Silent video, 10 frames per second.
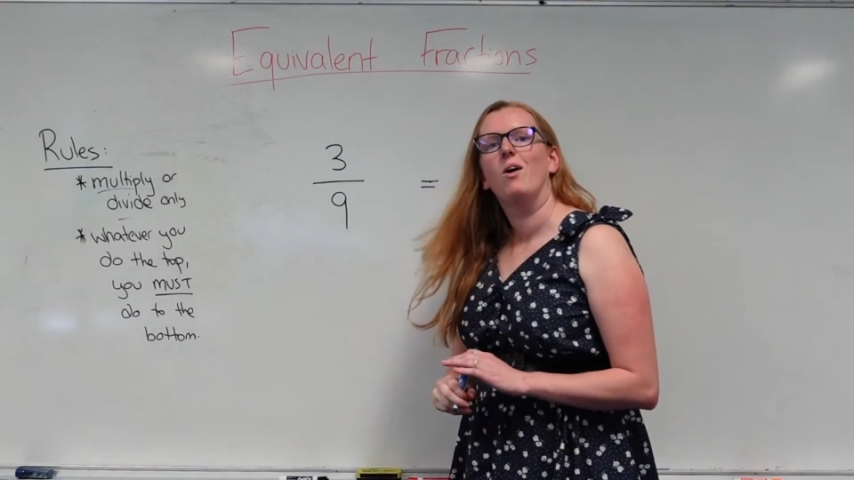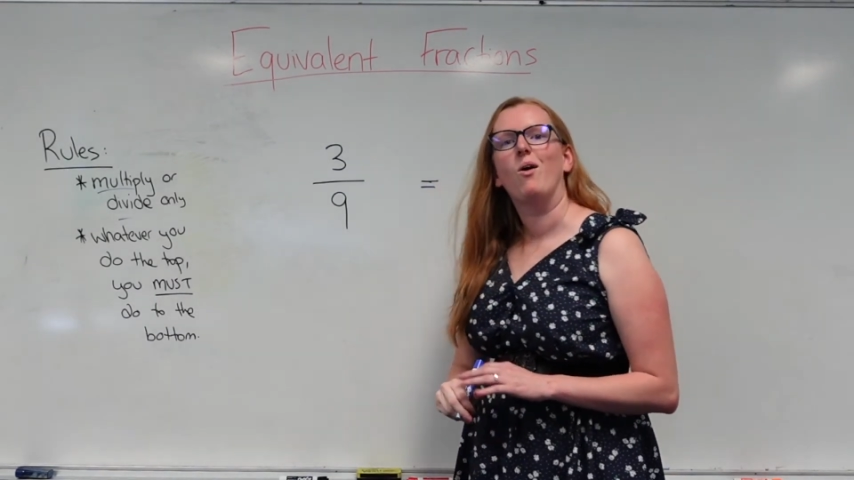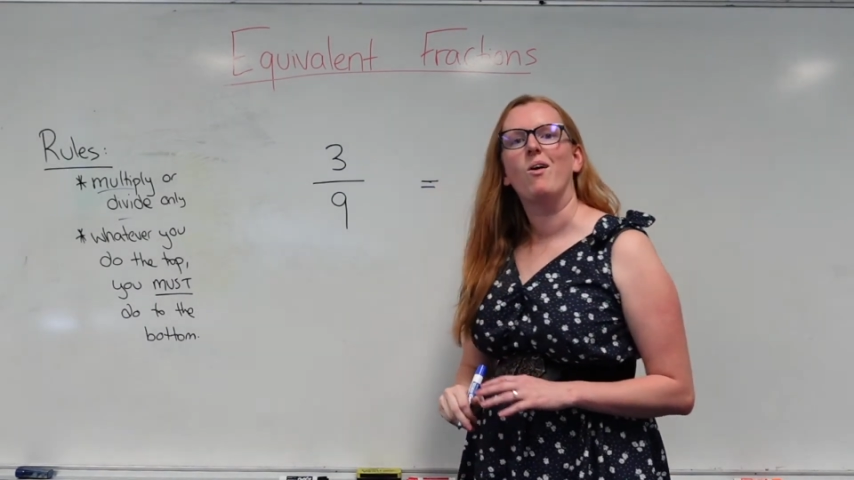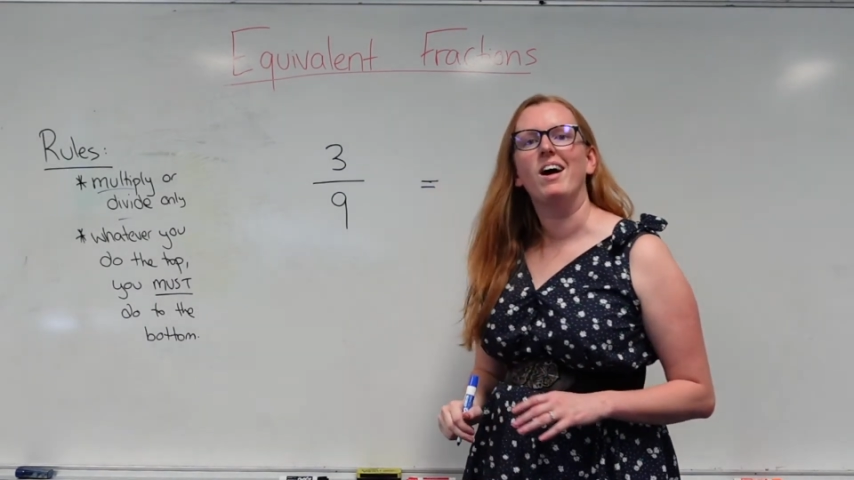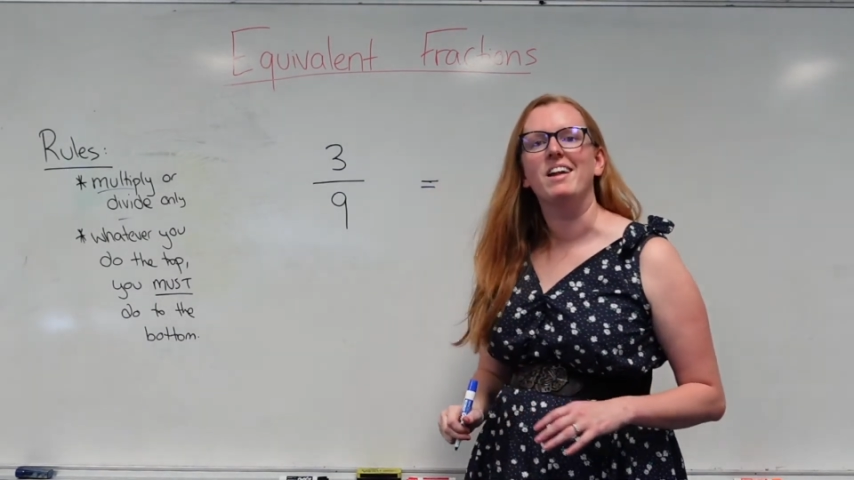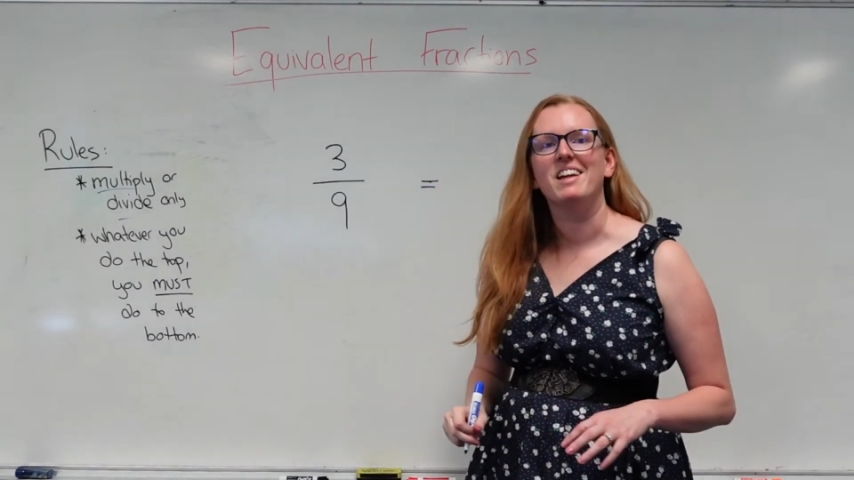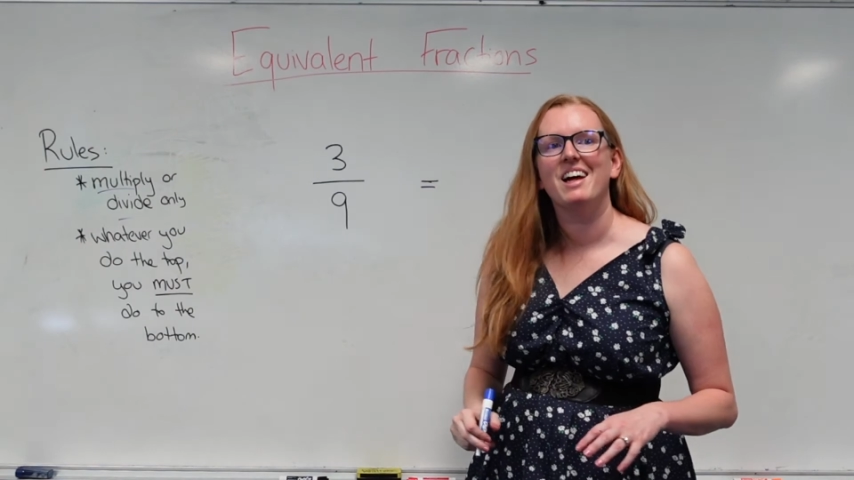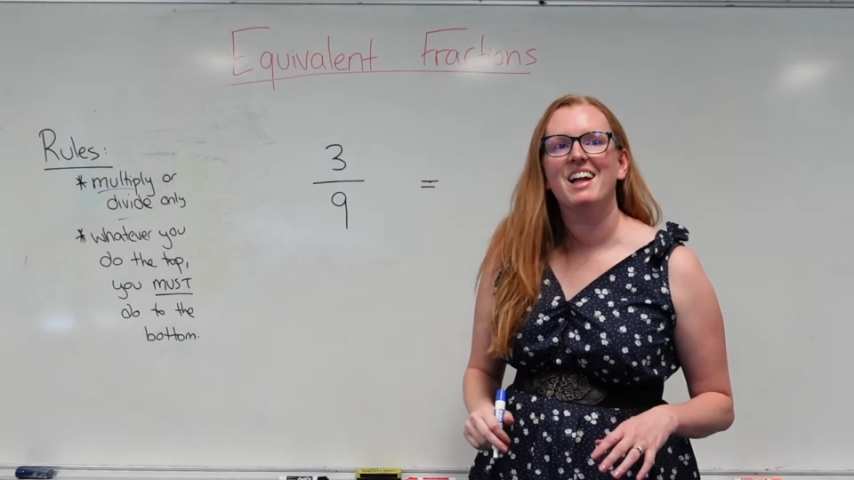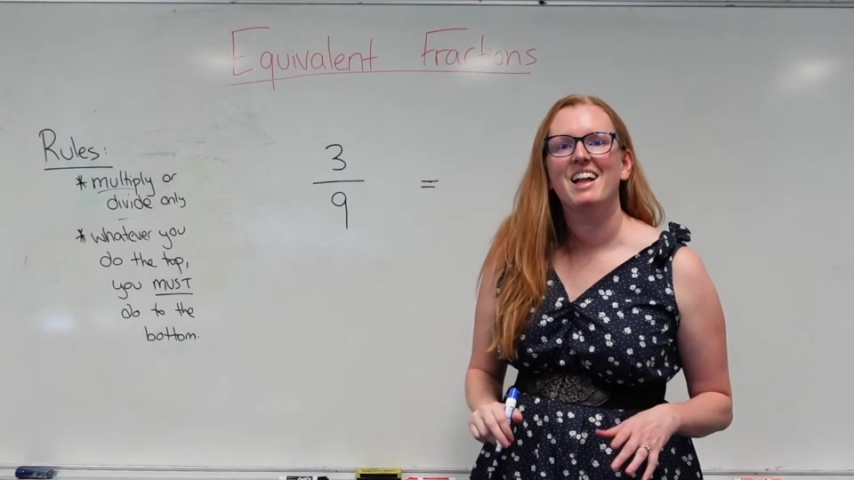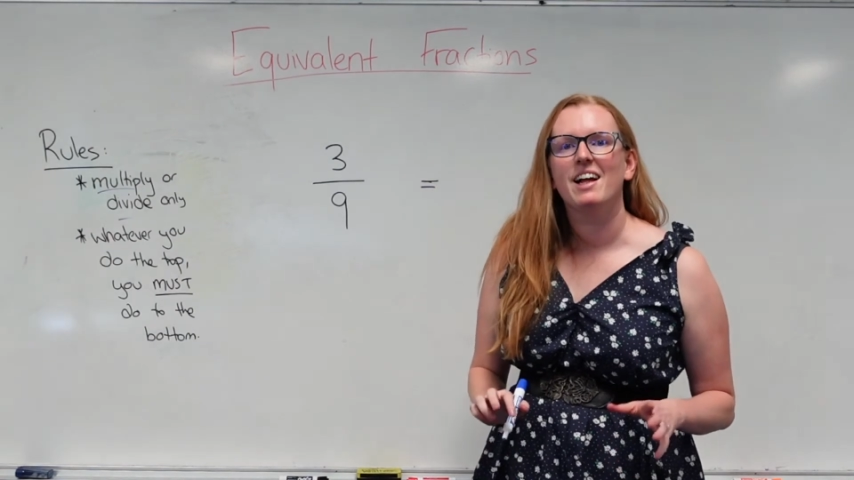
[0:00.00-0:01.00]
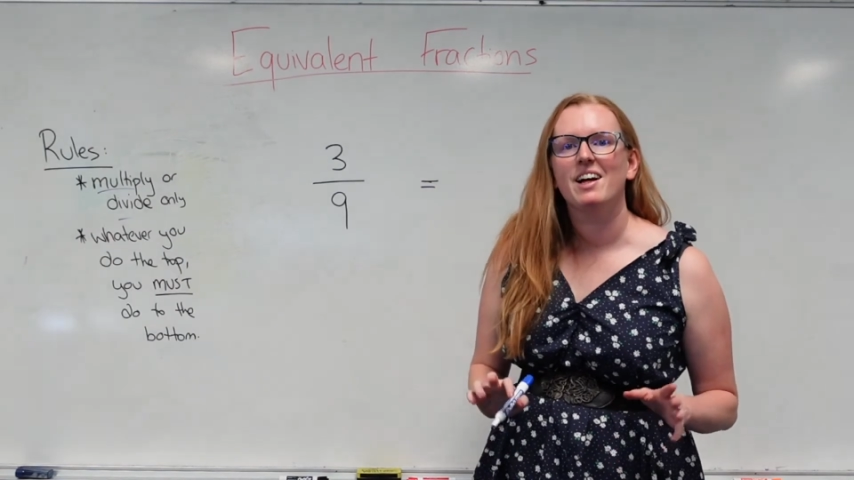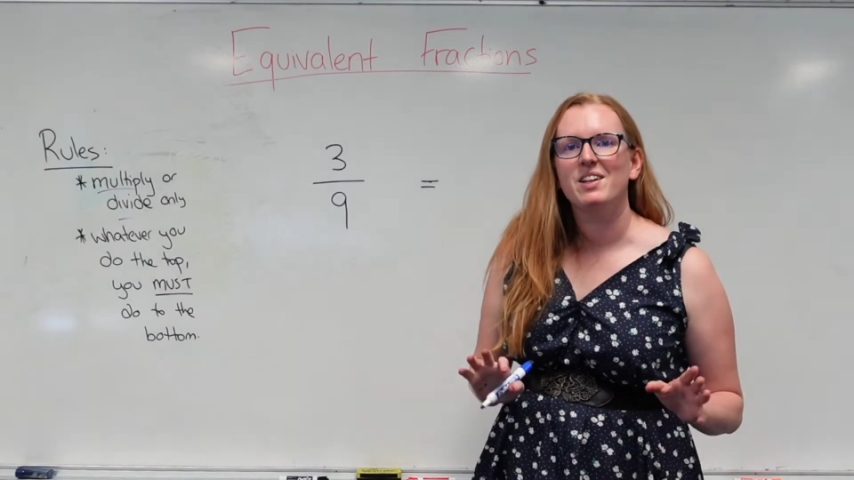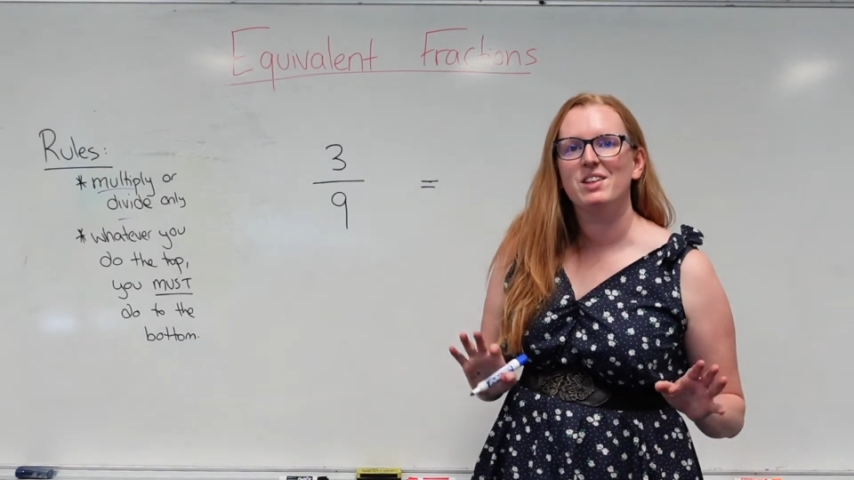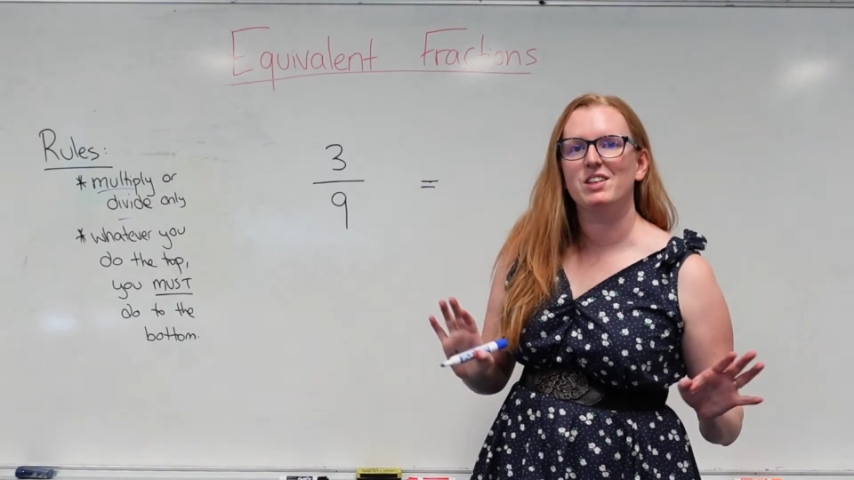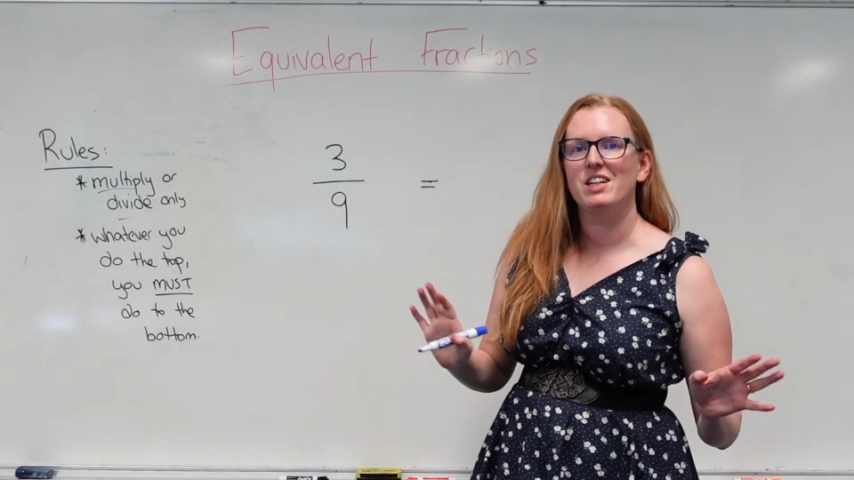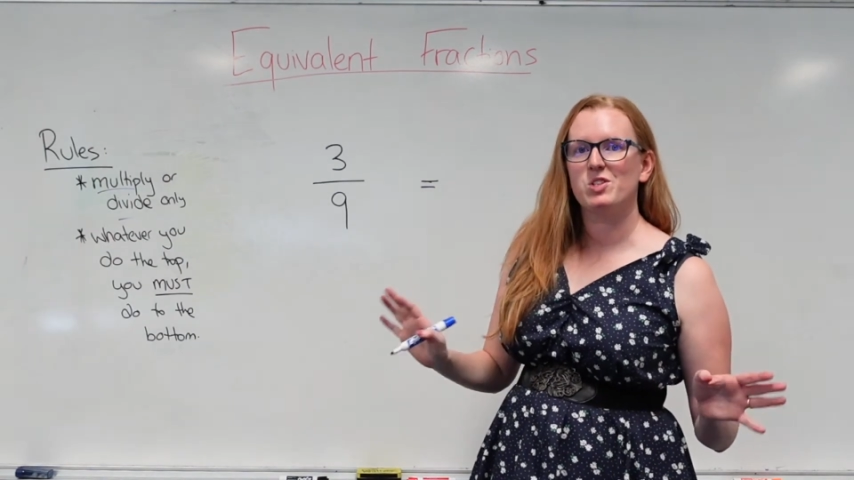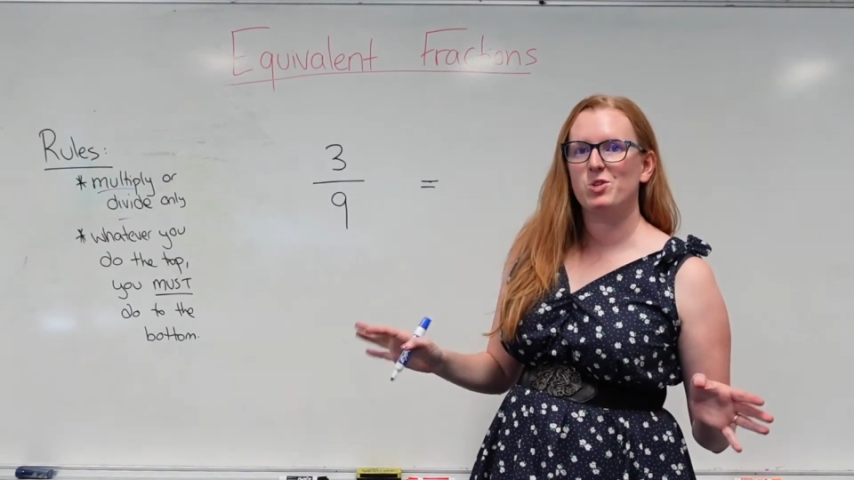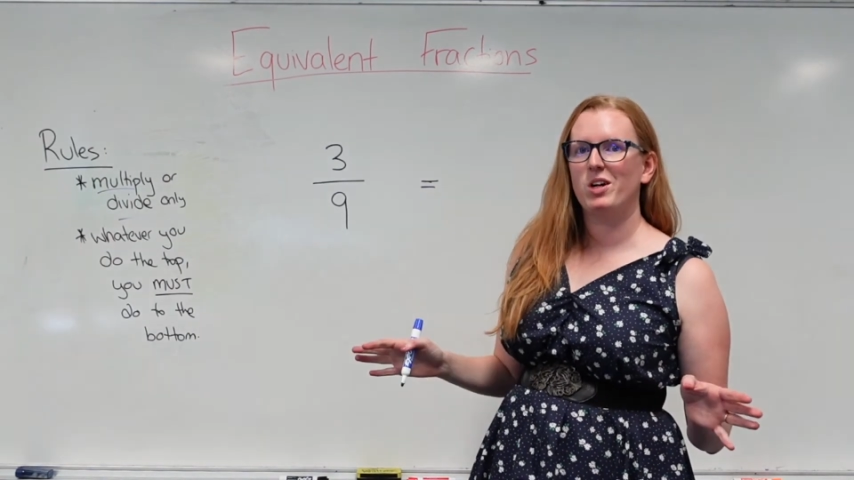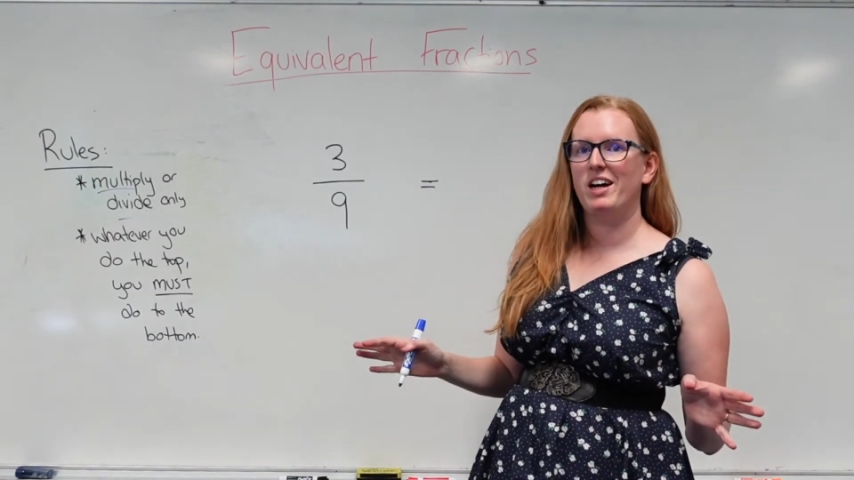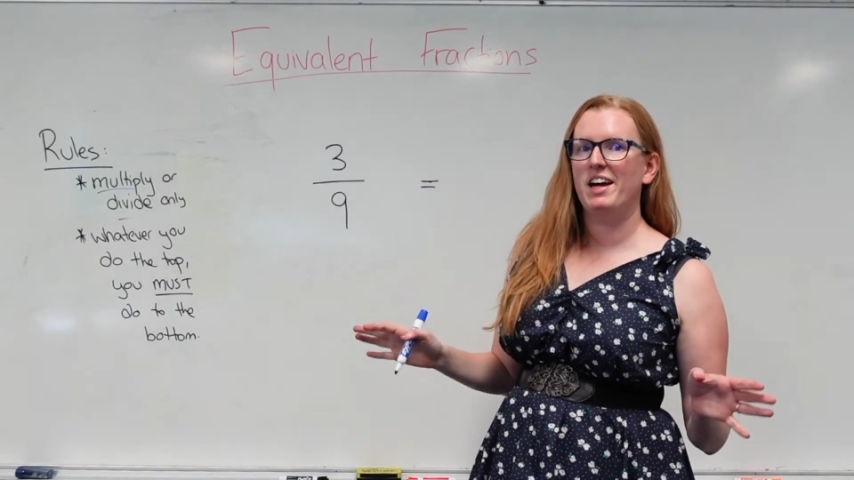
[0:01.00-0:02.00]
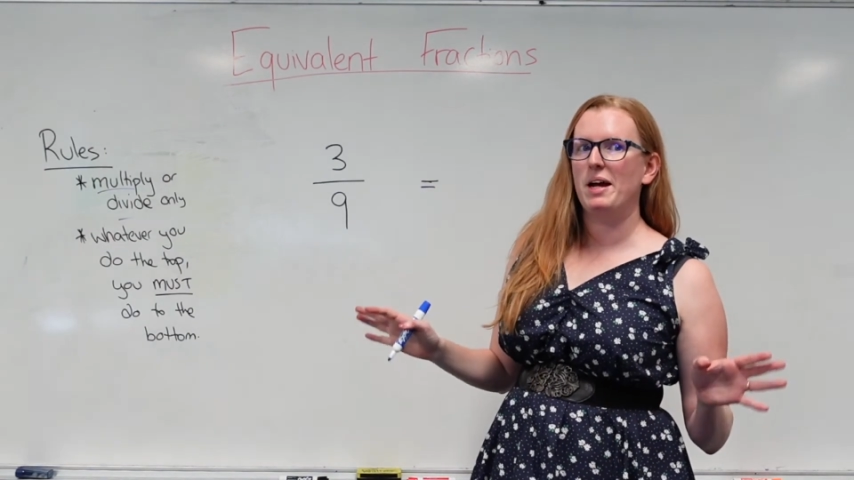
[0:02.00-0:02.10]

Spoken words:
All right, let's try